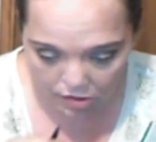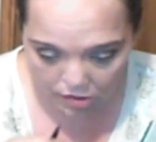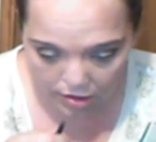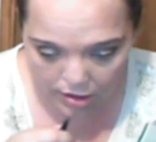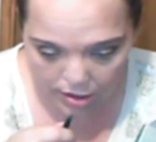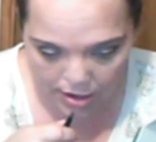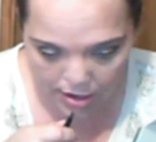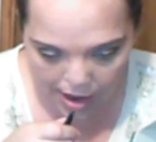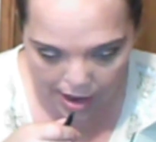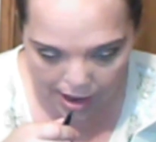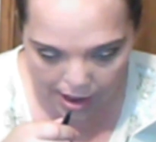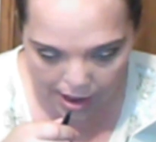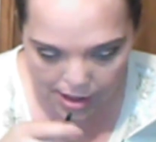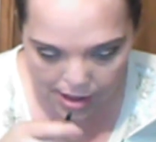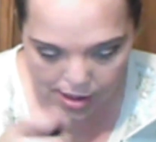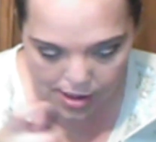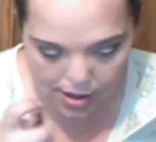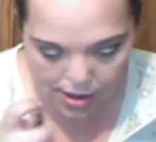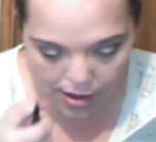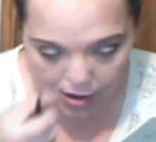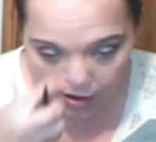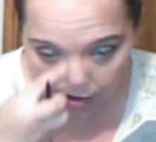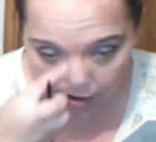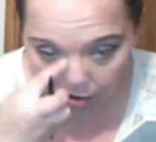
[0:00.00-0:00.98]
using that
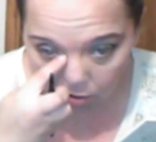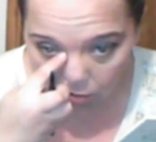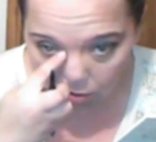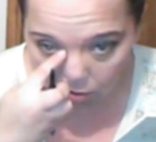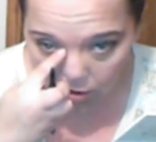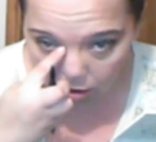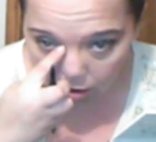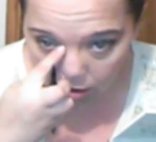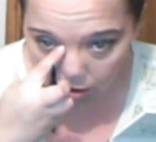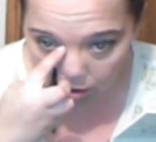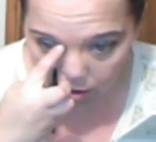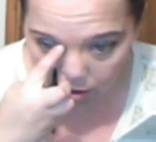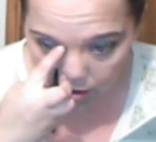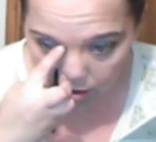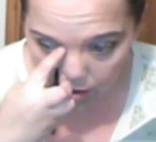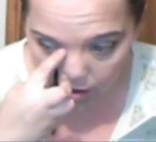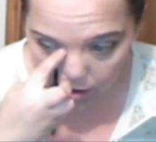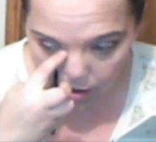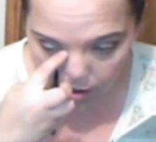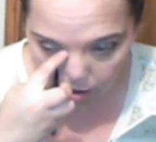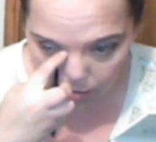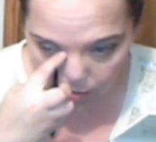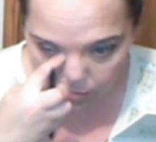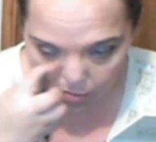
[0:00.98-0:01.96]
and going
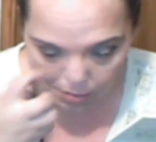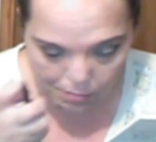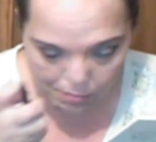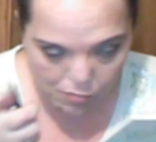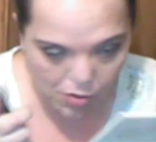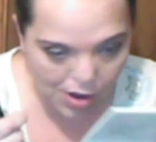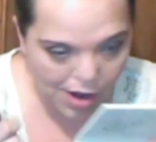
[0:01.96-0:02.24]
in my